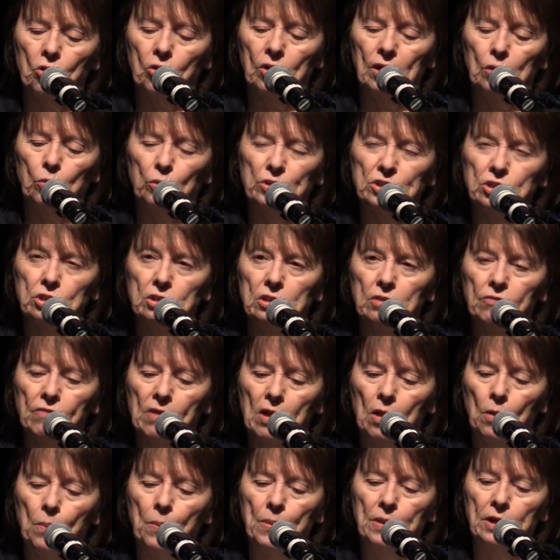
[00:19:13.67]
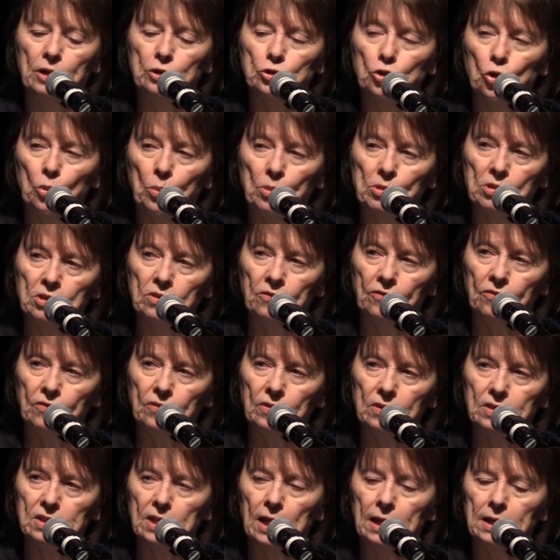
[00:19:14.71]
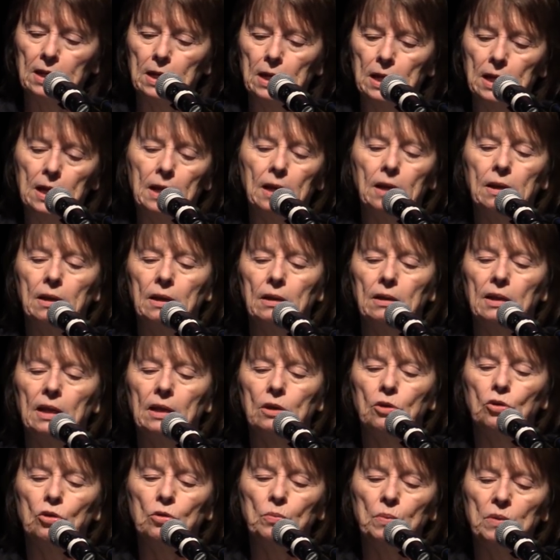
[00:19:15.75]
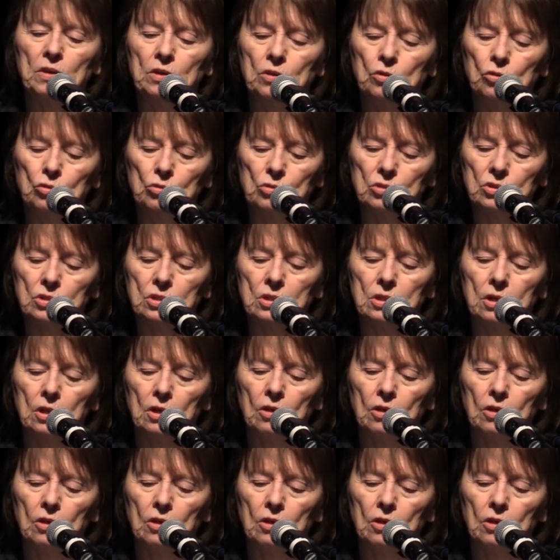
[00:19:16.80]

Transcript: okay, was to develop an interpretive technique that could be used